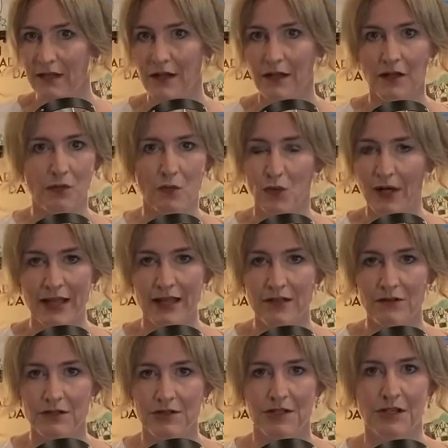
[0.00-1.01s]
and where
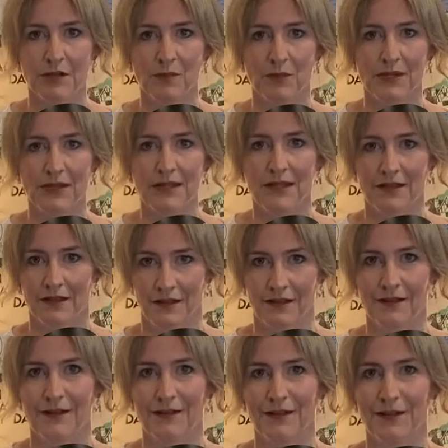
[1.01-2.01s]
it's going to be,
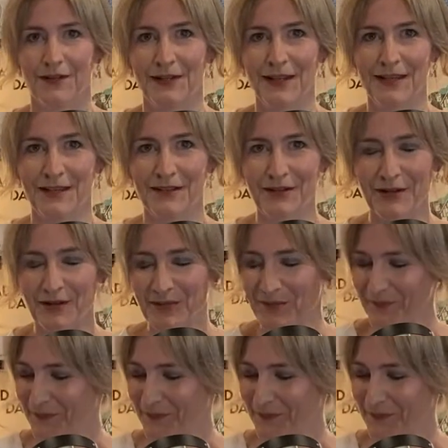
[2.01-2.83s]
I'll let you know.